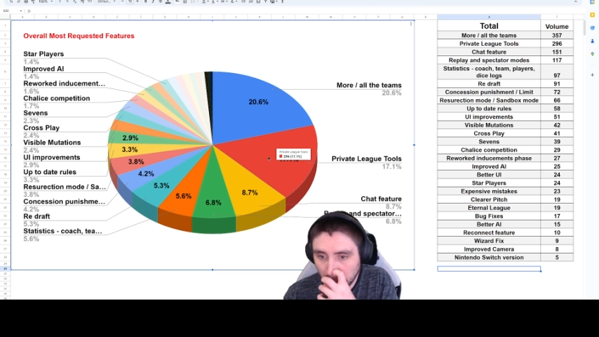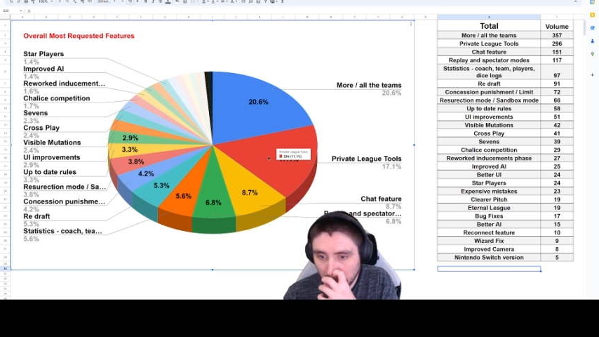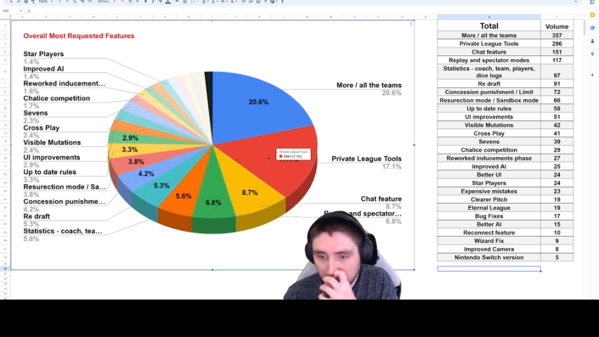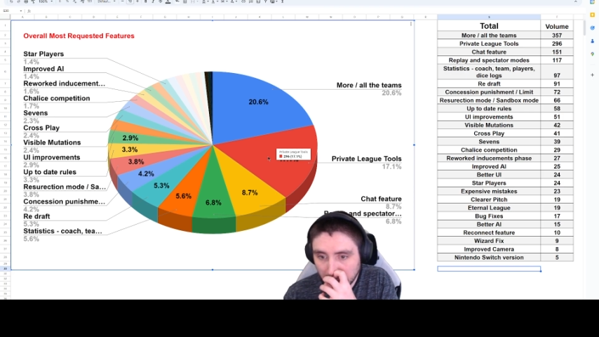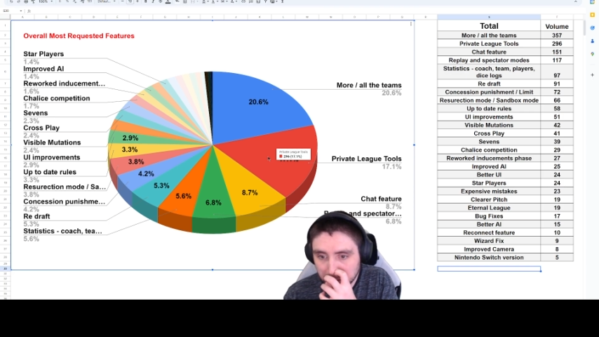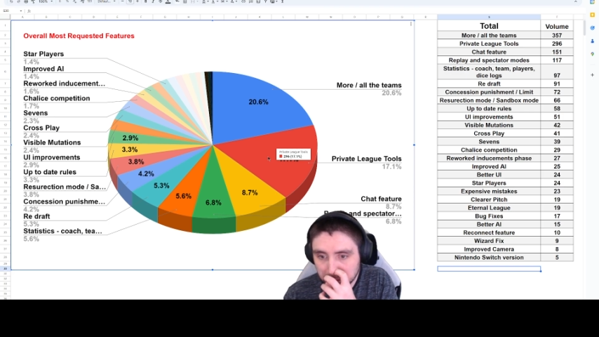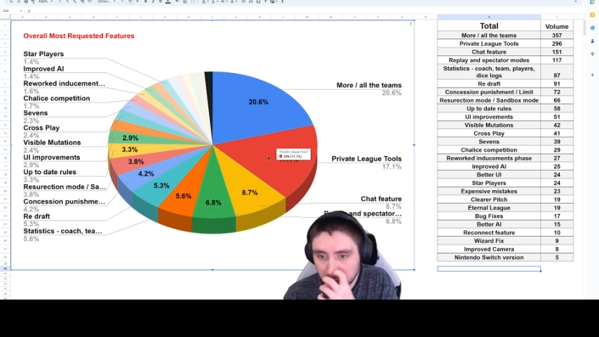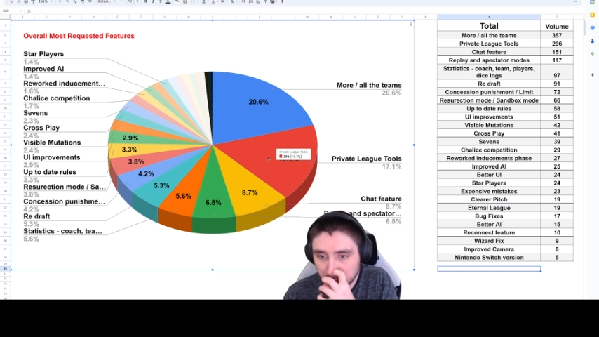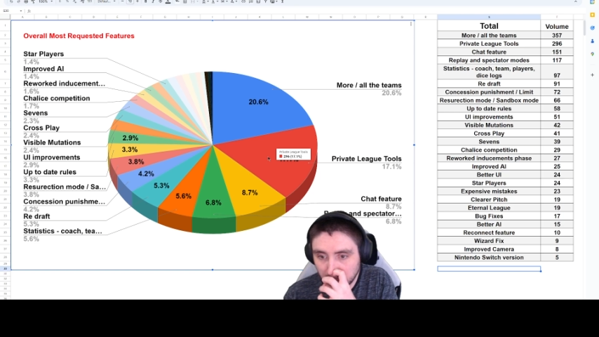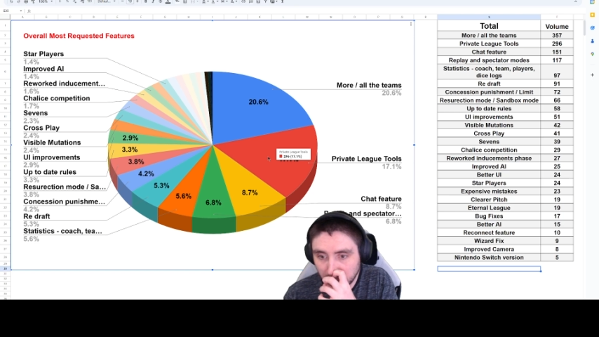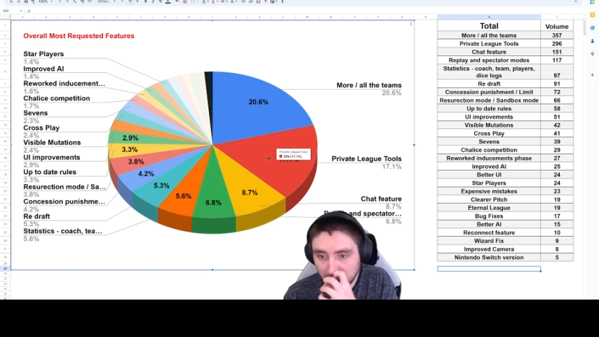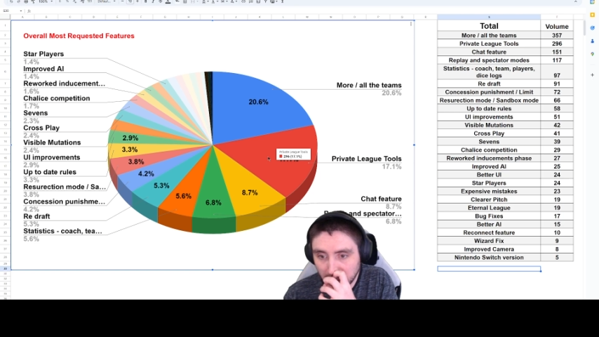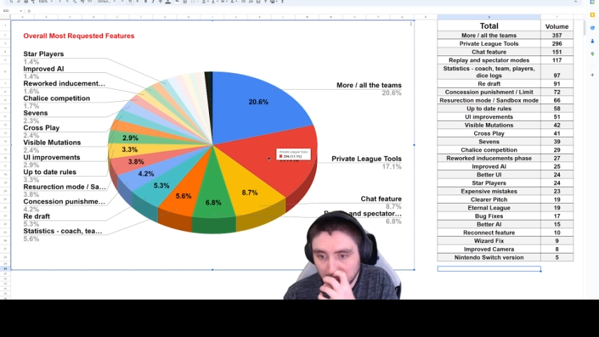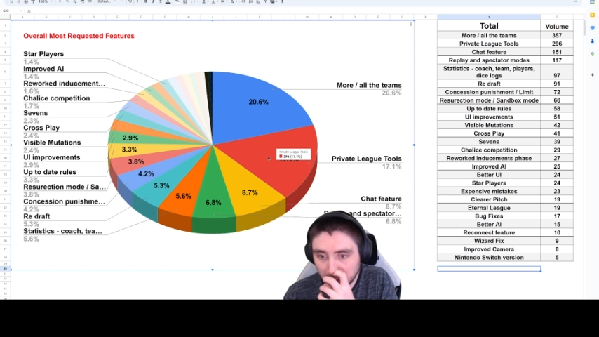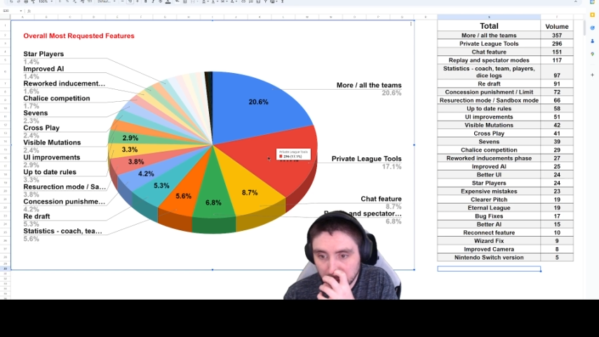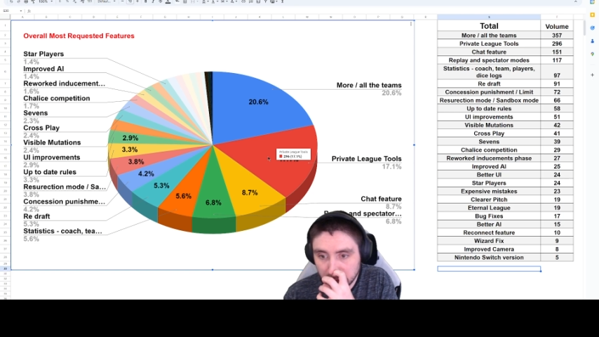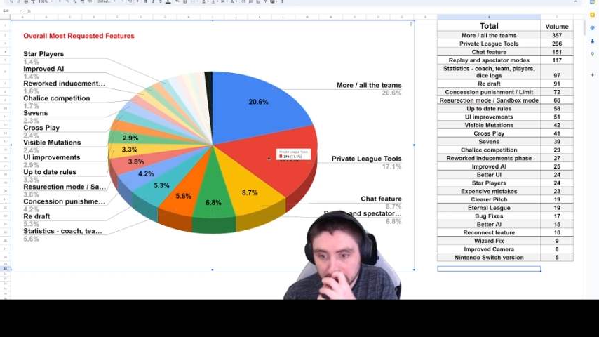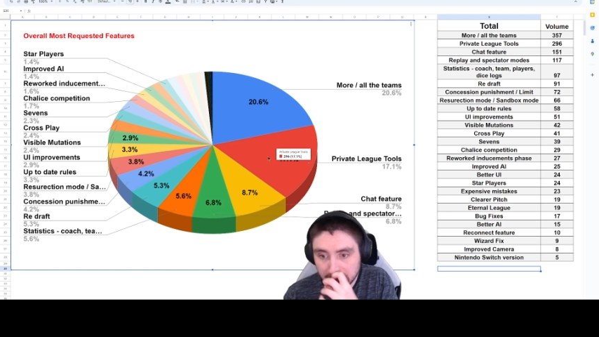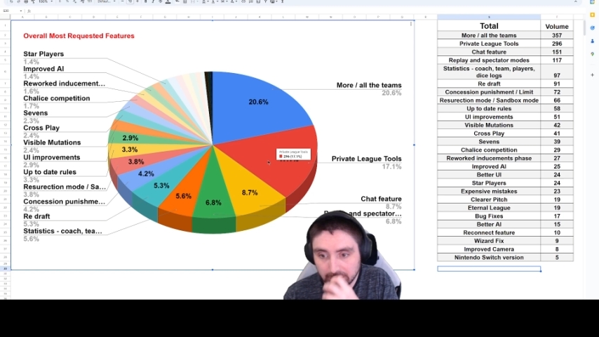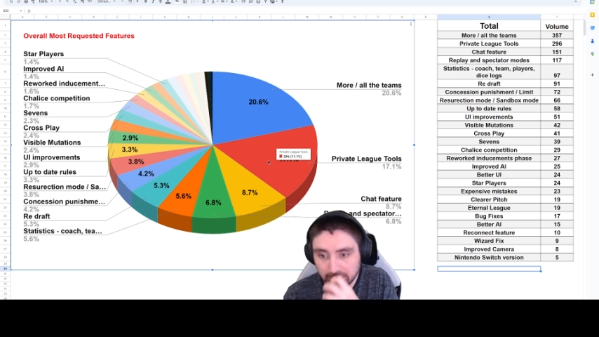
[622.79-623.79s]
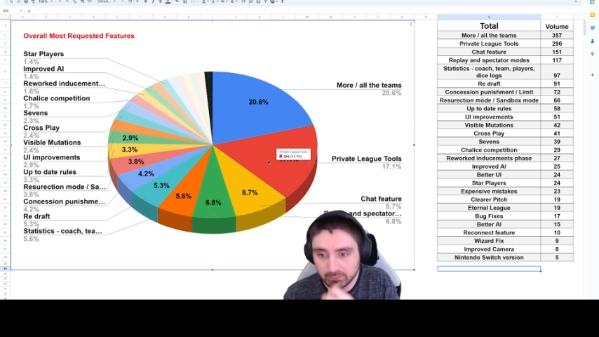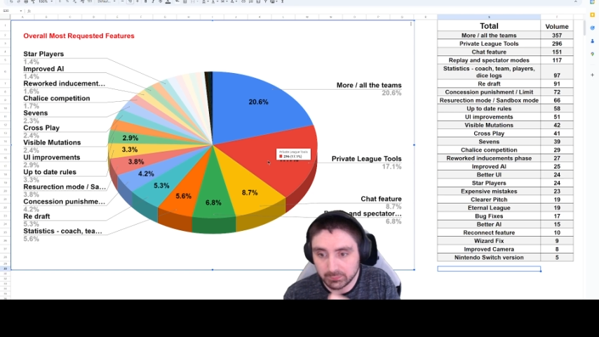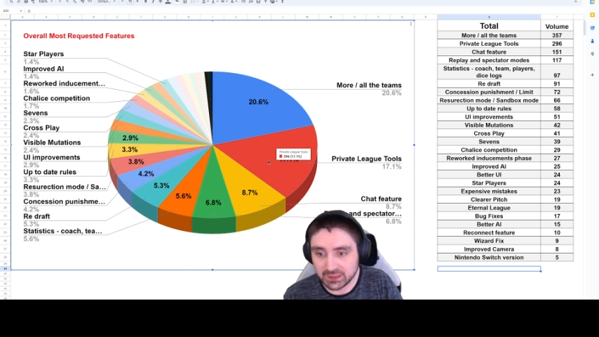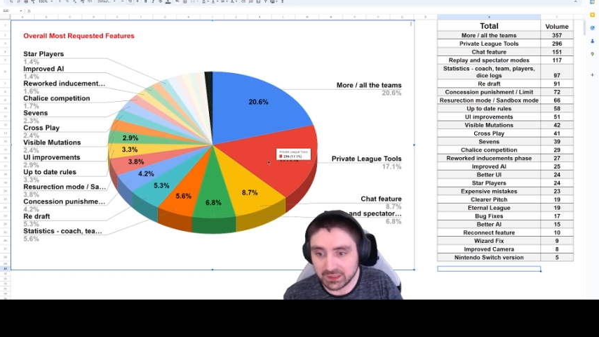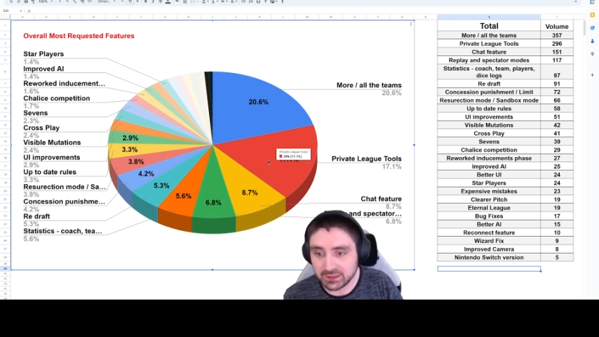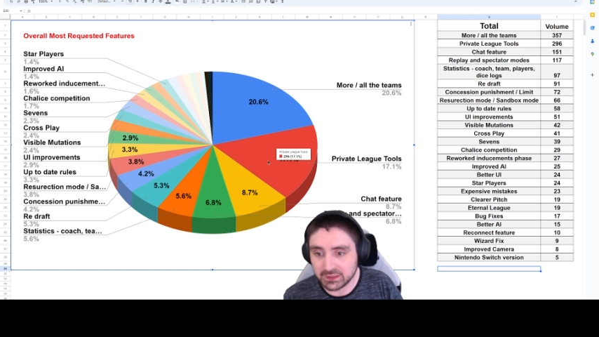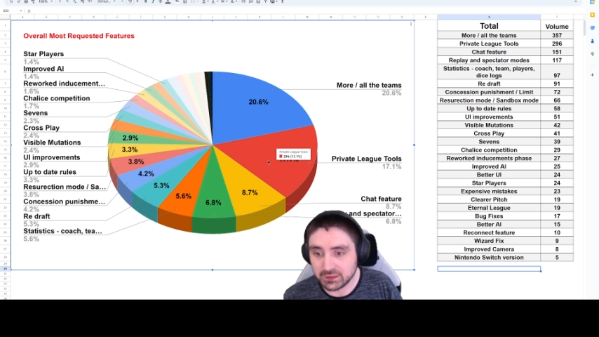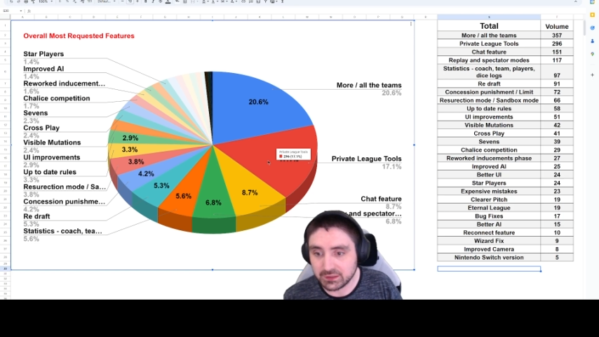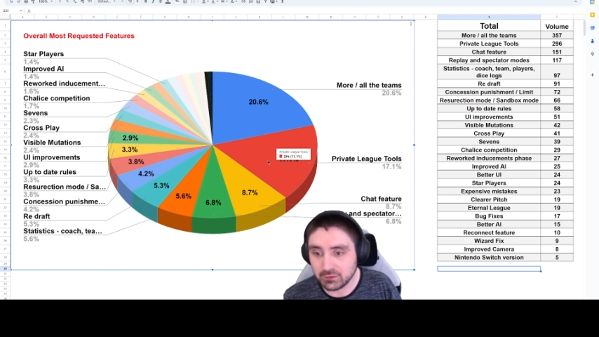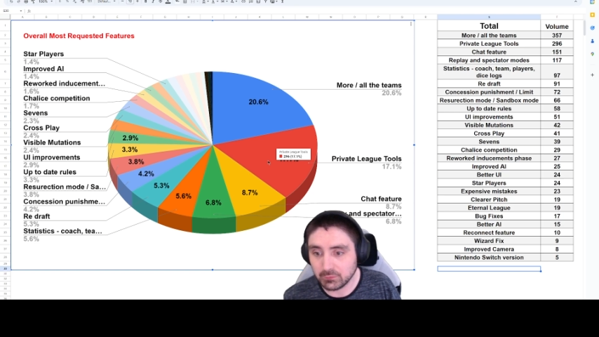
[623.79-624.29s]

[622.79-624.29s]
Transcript: next to the volume saying percentage